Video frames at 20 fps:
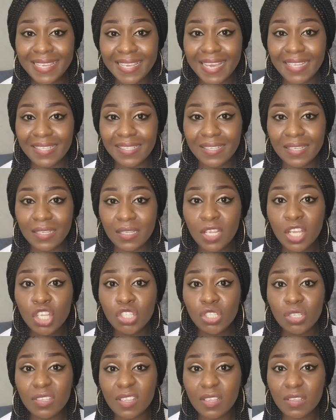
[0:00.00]
getting
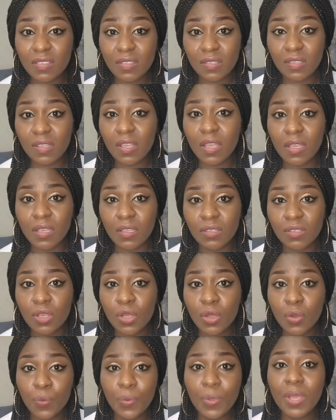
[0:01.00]
to the stage
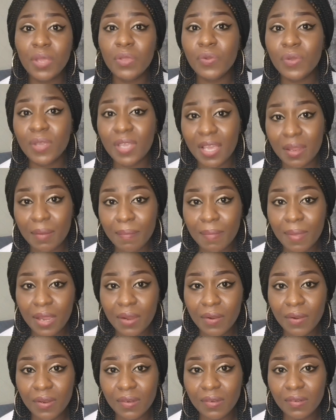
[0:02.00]
where you get
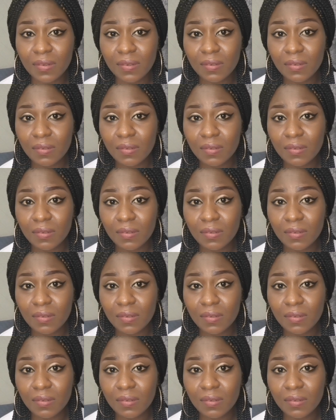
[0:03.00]
married.